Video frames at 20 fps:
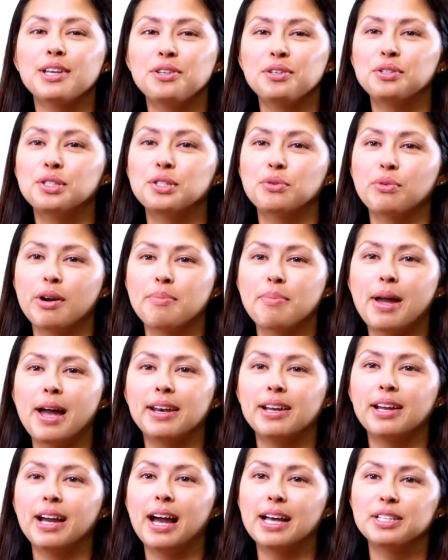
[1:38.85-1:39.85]
use Square
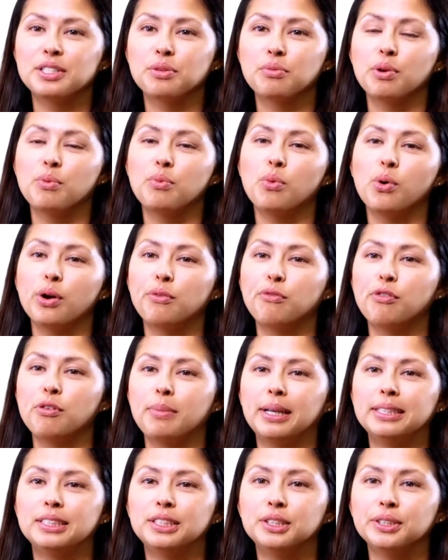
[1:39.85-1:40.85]
Panda as a reward for
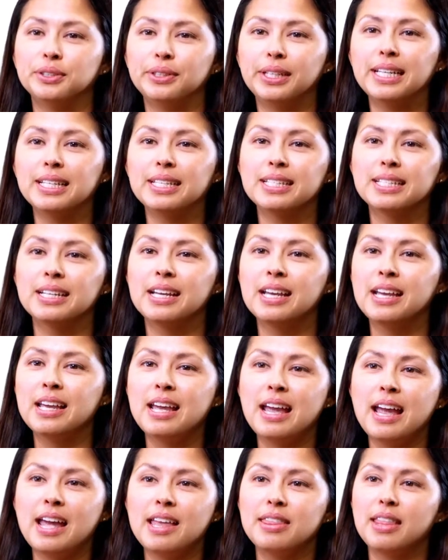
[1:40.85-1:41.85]
my students,
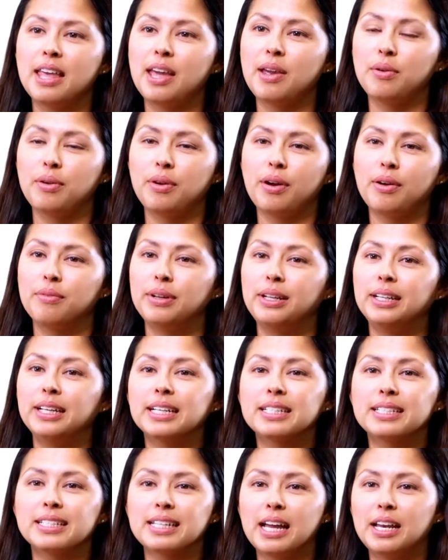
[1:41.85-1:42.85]
and they are really
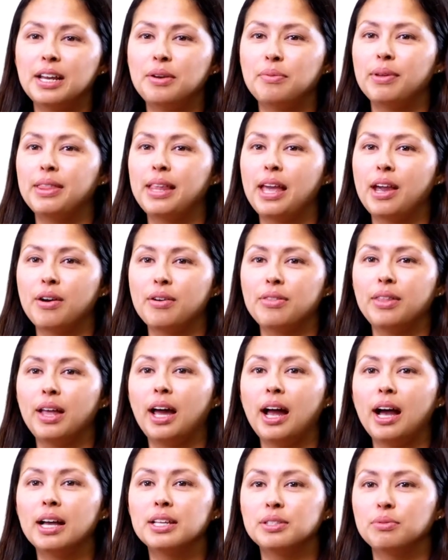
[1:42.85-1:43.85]
excited when they earn
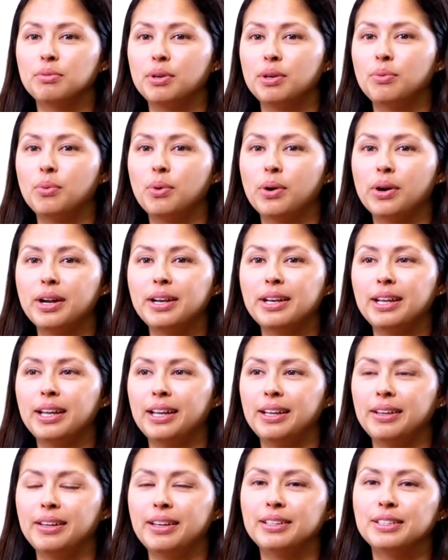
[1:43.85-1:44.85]
that as a reward.
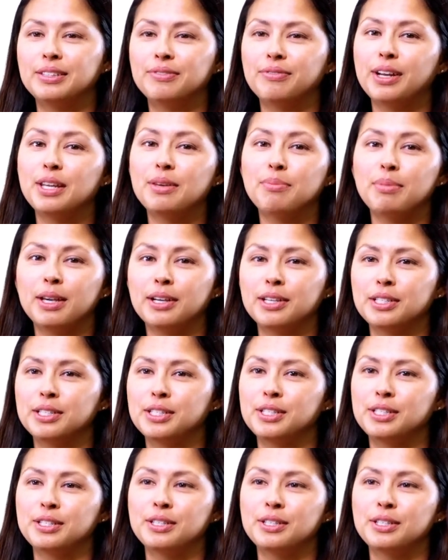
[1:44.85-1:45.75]
It's funny because